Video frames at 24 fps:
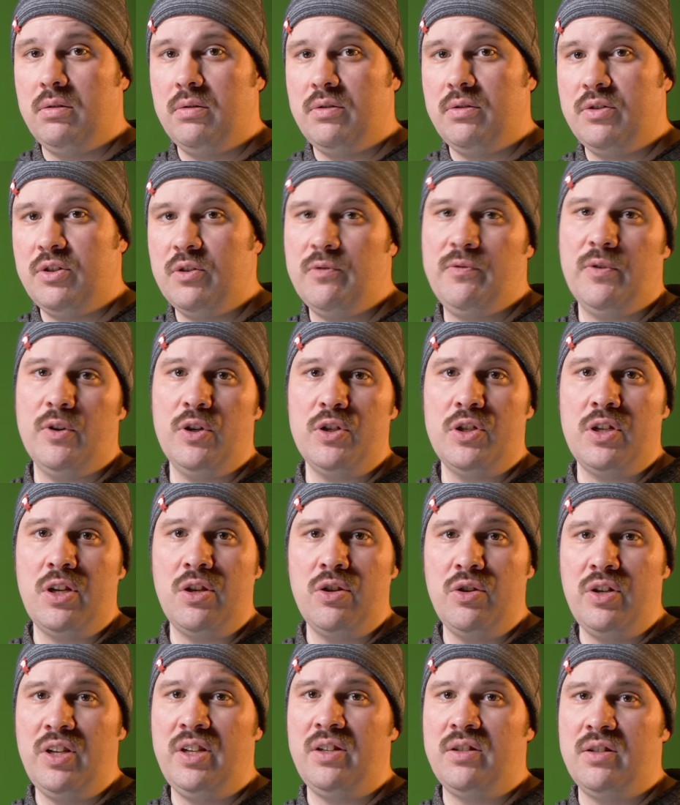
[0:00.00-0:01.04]
So first
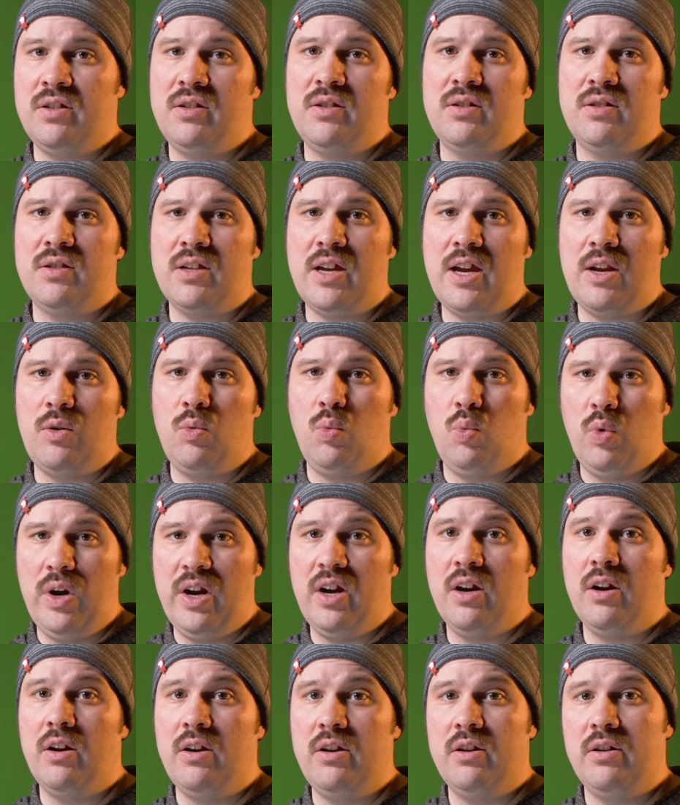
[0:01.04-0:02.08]
you need to decide
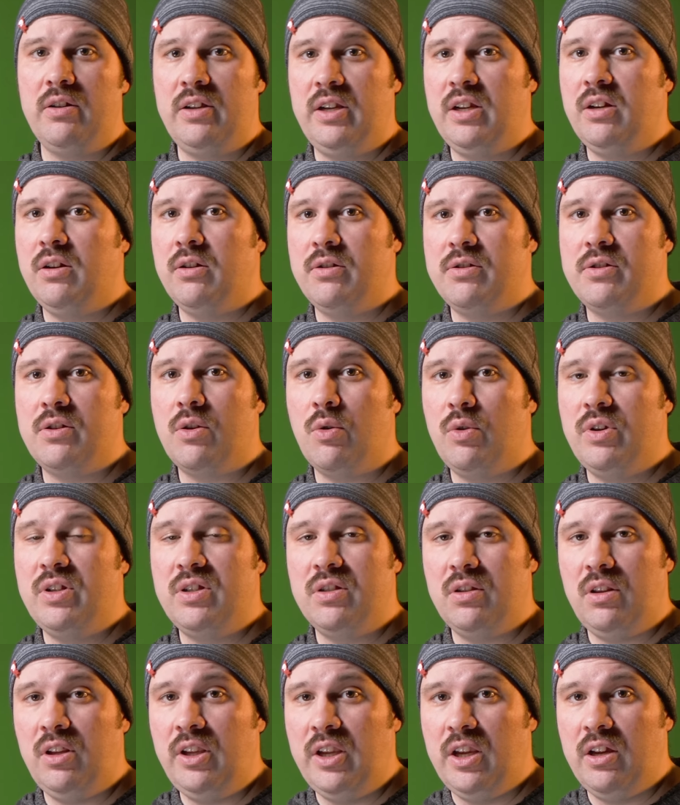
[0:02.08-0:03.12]
where your gear is going
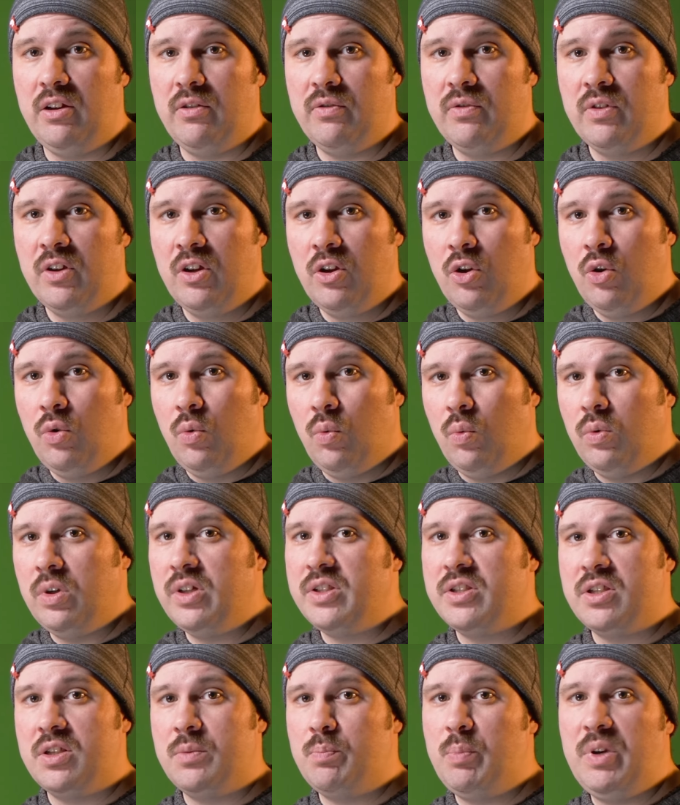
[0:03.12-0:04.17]
to live.
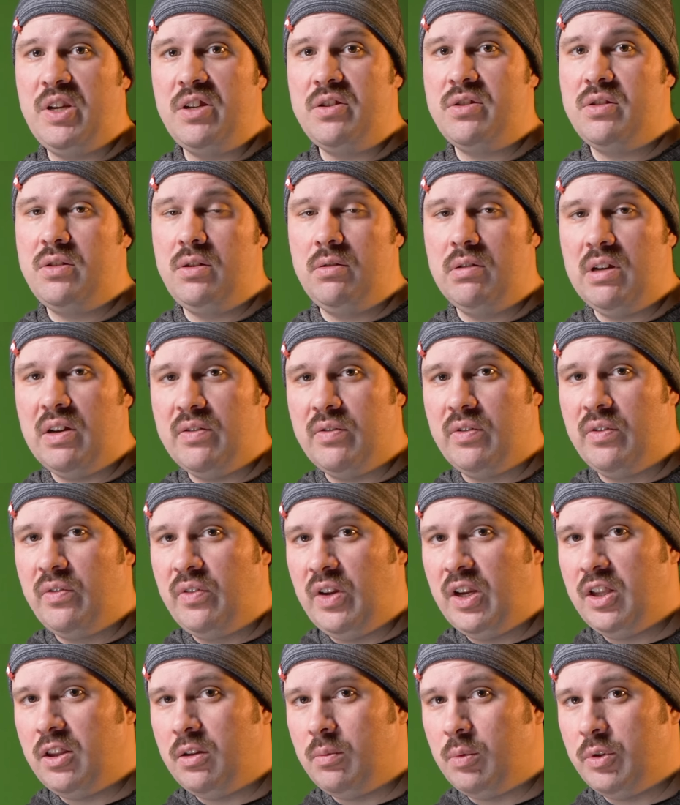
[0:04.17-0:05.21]
What space do you have
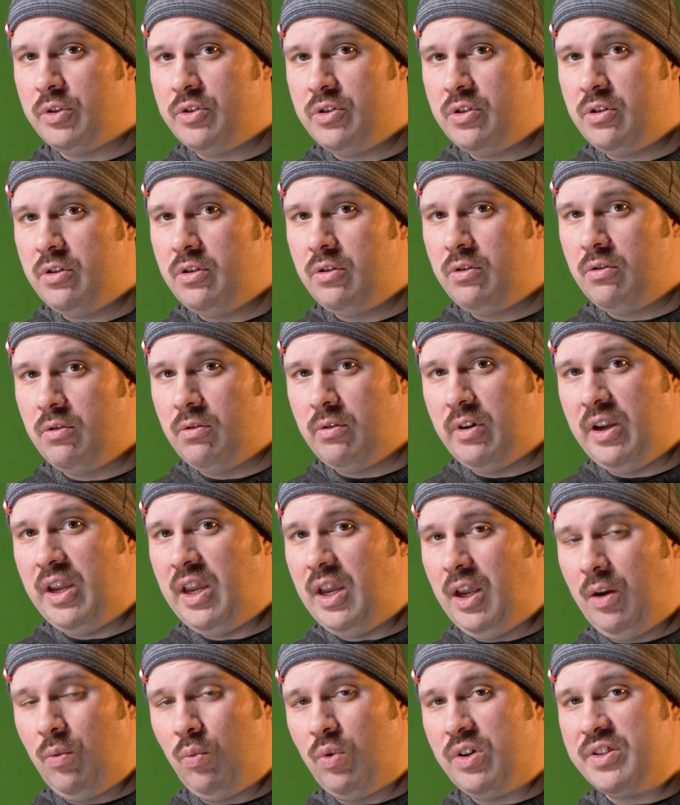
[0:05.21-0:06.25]
available to you
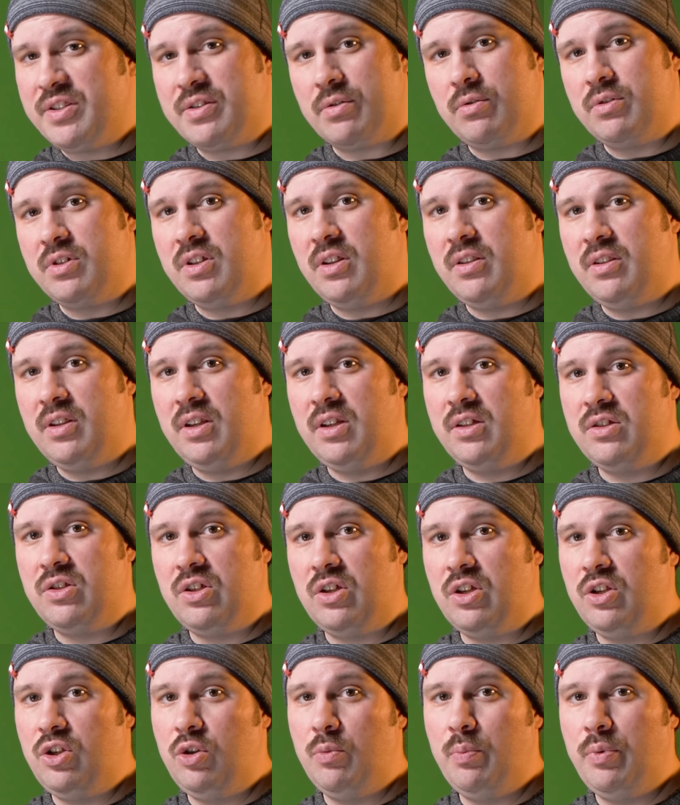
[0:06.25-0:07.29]
and what sorts of things
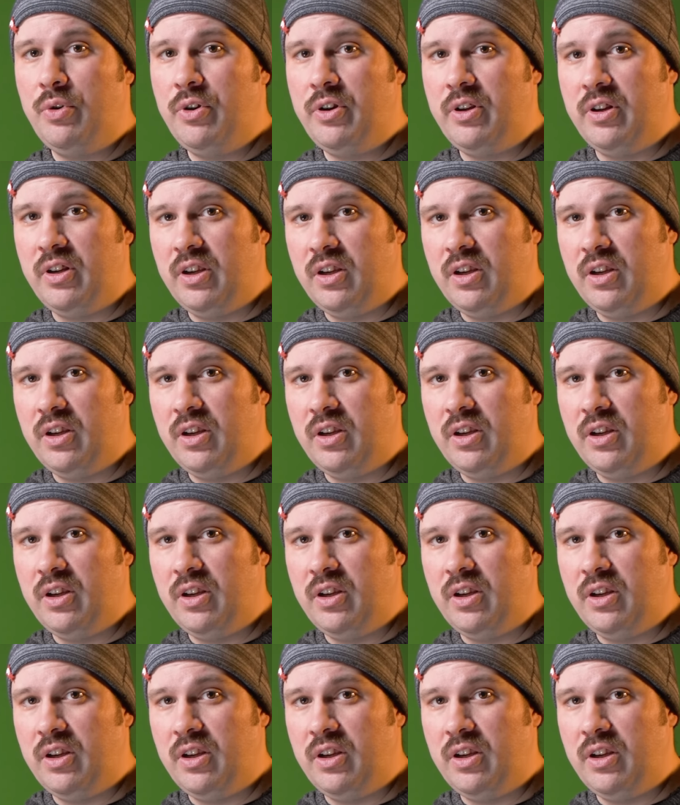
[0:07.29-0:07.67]
can you put it